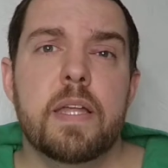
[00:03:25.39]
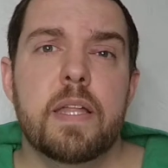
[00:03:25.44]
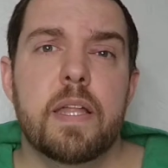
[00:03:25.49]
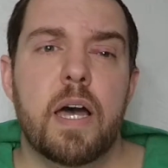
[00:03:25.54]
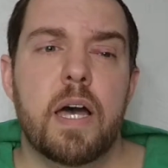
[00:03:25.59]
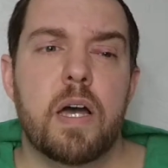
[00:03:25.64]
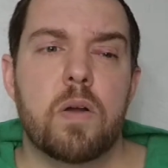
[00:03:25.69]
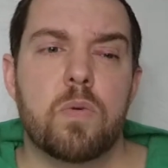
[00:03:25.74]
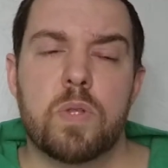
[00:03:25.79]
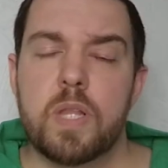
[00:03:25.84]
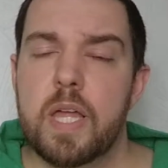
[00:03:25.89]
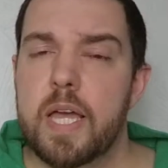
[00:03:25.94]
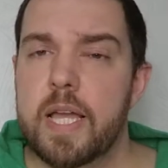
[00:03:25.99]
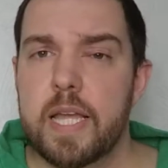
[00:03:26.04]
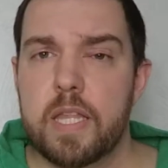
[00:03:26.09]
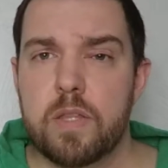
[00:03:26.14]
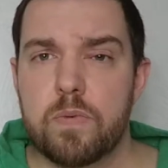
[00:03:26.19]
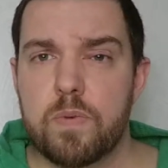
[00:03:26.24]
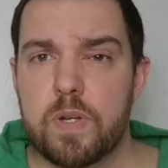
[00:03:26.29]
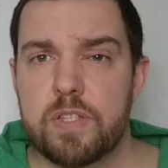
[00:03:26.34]

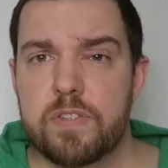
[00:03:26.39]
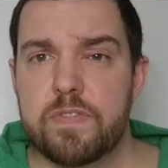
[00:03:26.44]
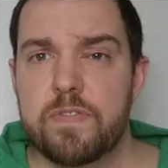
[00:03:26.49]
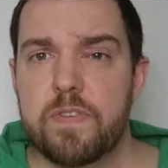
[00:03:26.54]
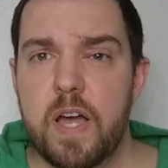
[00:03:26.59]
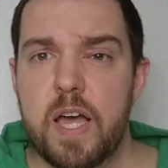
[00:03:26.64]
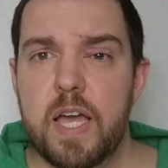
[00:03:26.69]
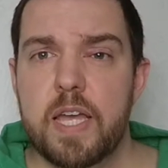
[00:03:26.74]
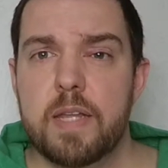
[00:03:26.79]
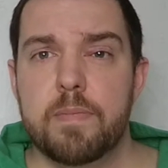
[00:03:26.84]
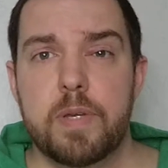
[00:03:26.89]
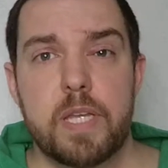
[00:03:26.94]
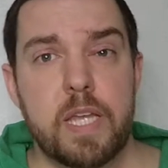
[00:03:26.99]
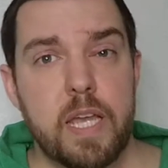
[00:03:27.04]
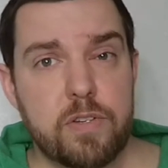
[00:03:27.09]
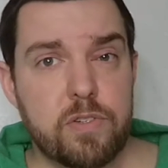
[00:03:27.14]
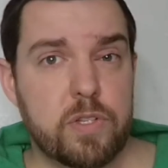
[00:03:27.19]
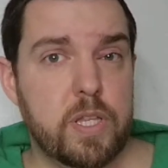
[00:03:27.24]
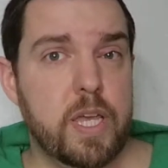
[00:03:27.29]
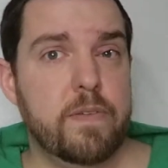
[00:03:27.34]
Relying on the run's fine, but
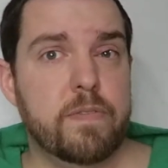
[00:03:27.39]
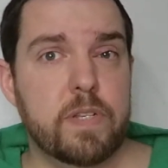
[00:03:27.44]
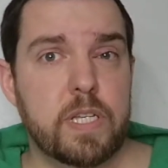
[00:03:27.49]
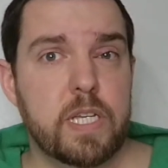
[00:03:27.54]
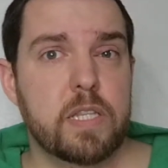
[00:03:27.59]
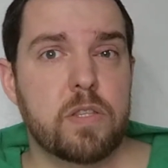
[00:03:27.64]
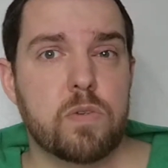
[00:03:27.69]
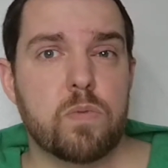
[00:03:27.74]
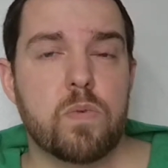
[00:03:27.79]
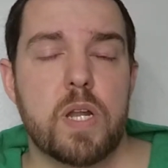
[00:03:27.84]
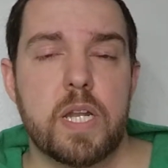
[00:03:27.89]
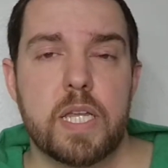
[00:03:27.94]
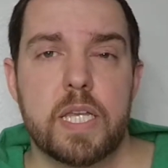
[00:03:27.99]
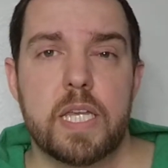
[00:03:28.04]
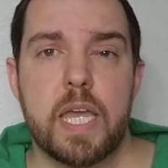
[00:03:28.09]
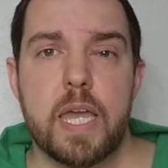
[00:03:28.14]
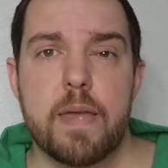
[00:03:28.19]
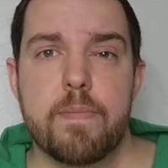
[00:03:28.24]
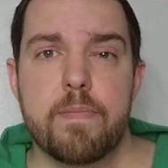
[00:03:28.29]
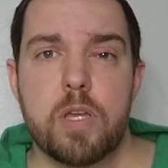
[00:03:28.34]
you actually have to get the
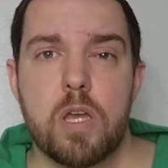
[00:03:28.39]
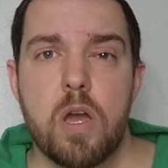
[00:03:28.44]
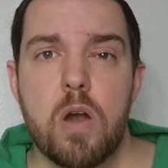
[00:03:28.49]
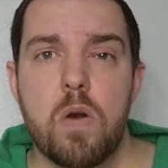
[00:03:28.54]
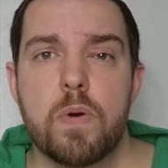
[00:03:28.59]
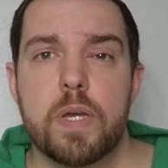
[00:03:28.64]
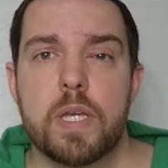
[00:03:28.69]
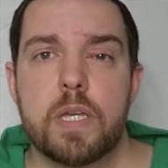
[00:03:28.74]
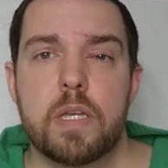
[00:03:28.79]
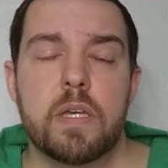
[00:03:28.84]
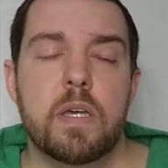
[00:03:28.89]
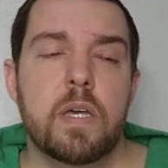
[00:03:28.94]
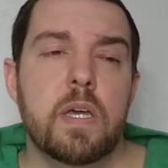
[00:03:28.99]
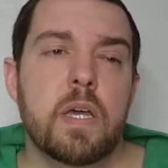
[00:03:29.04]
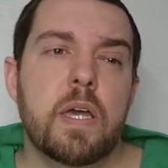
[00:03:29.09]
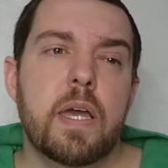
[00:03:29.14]
running game going.